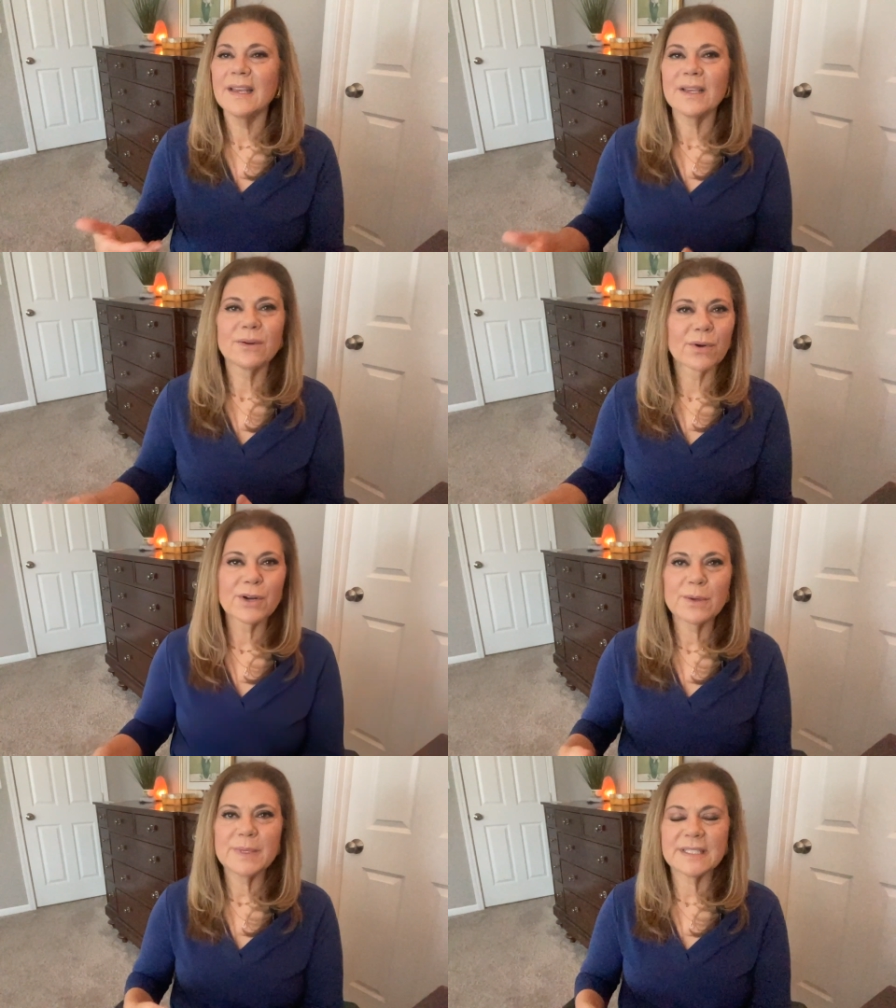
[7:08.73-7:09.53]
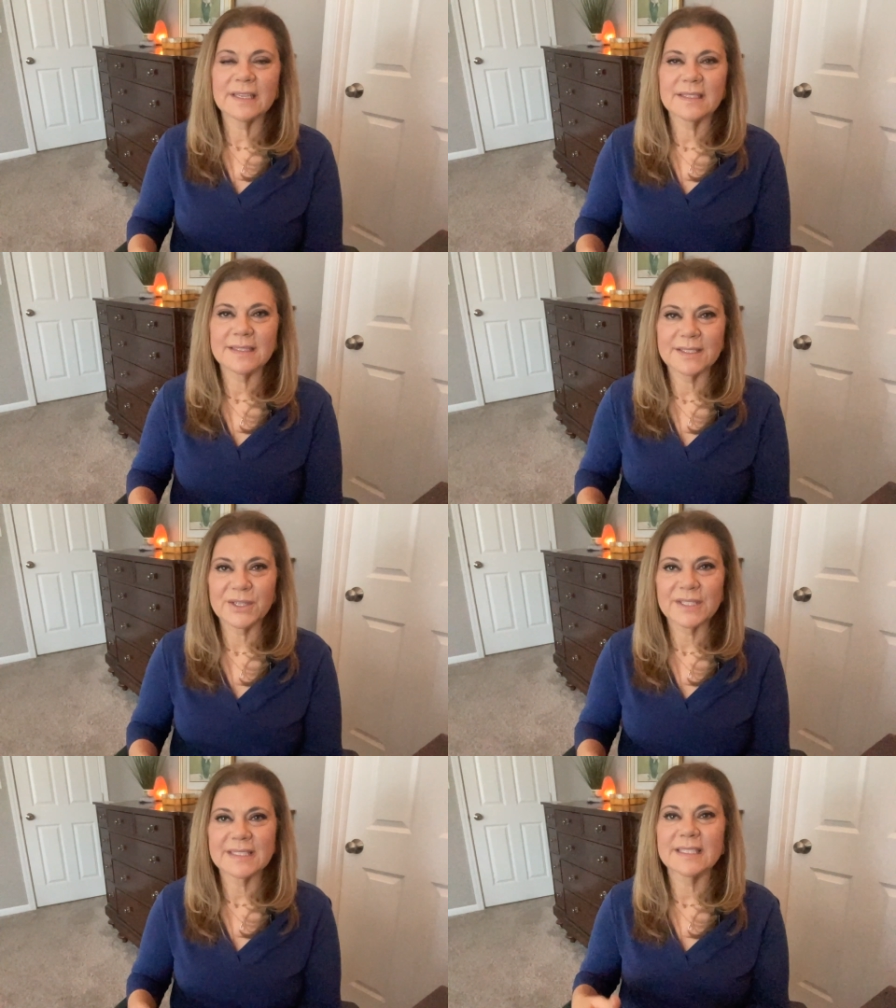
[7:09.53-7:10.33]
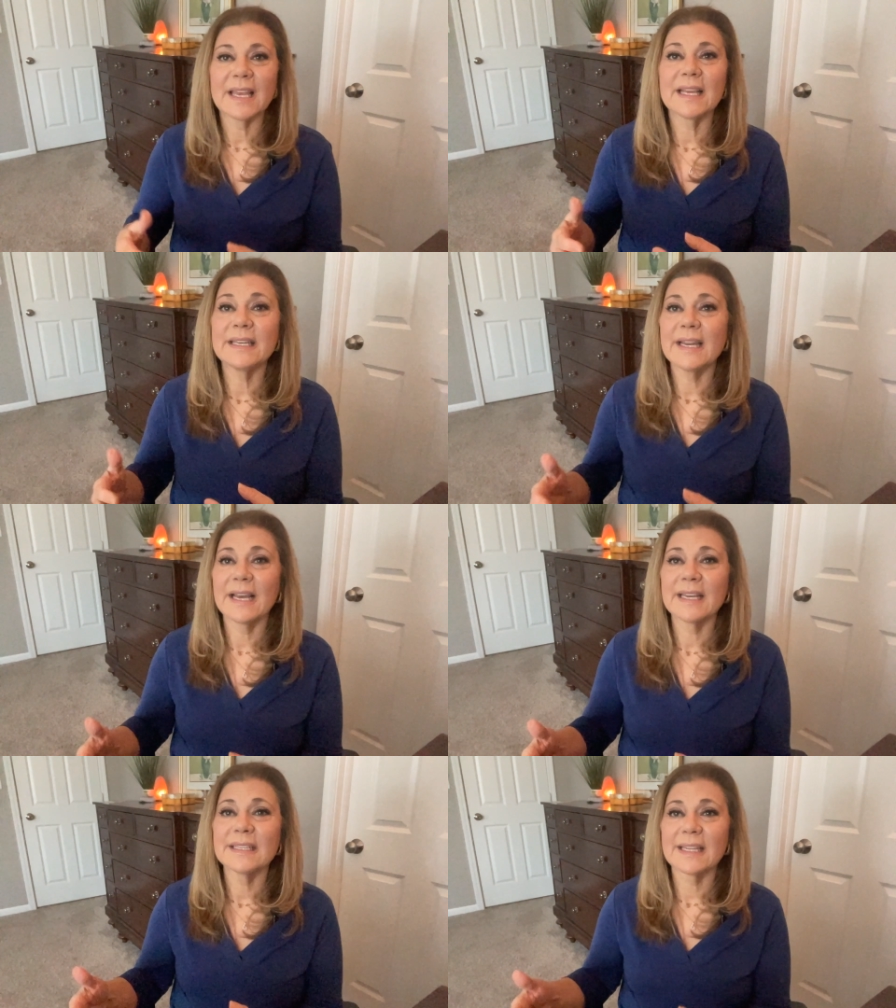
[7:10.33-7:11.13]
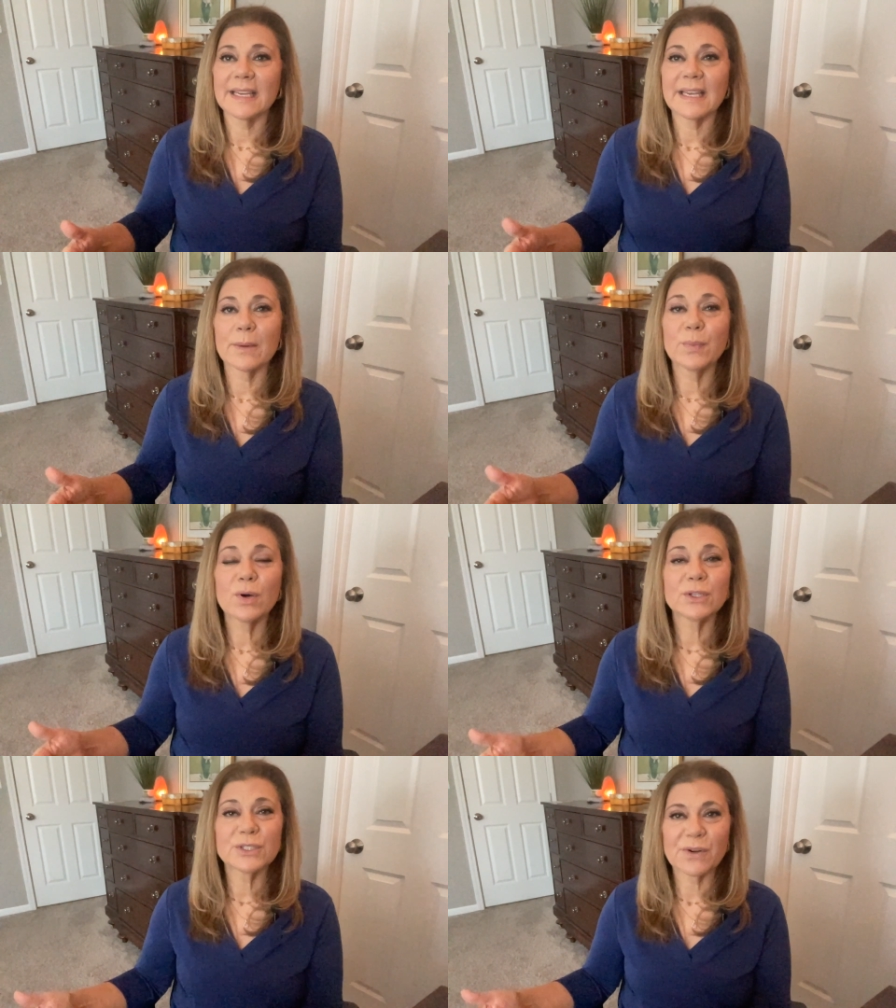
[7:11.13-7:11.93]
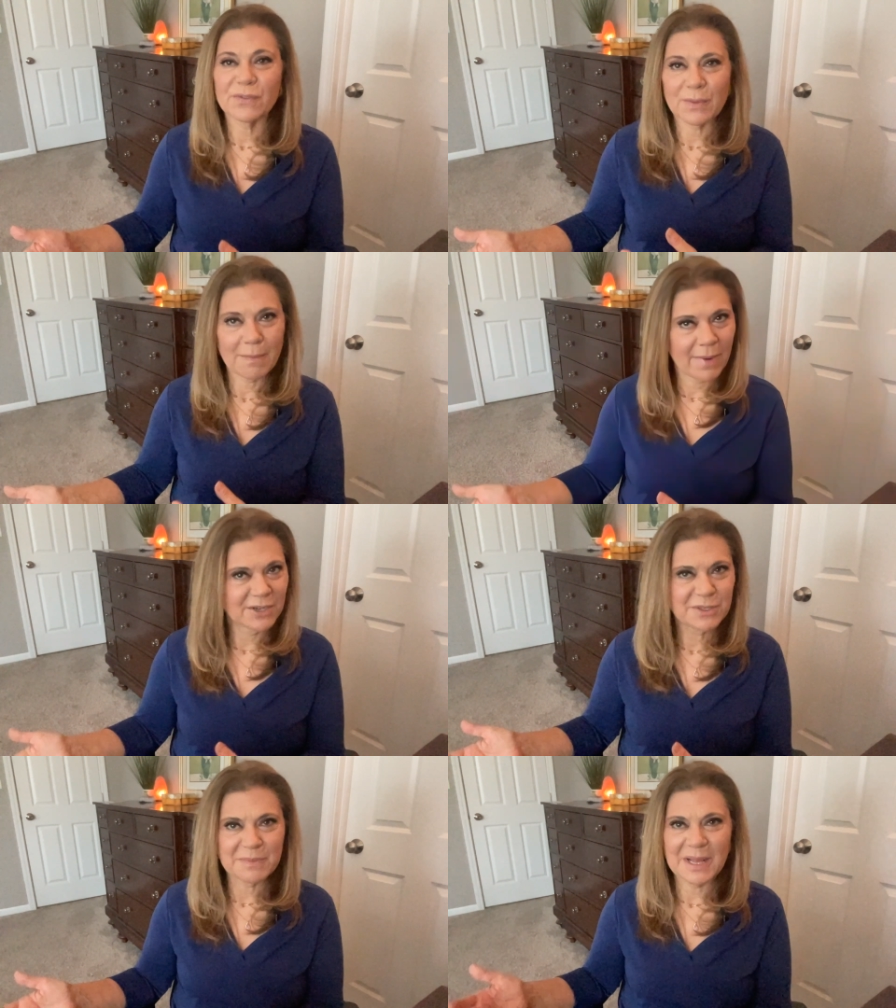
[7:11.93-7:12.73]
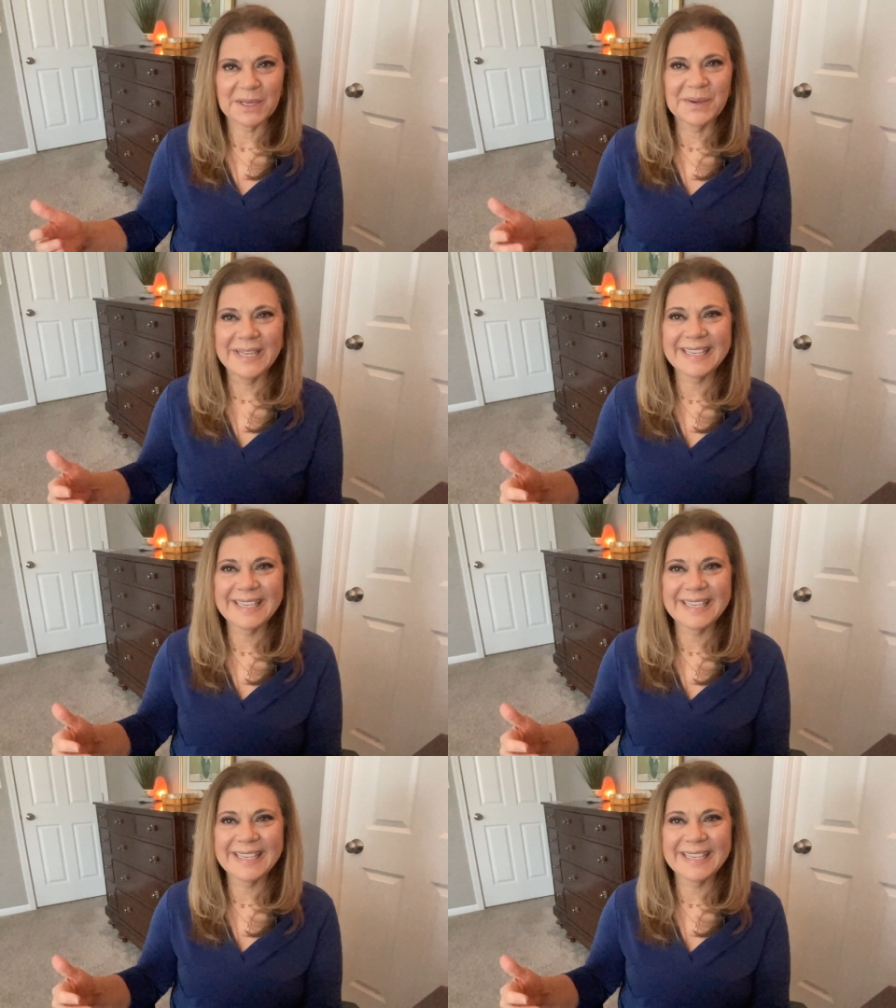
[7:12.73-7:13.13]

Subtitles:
In order to be taken seriously and not like a pushover marshmallow,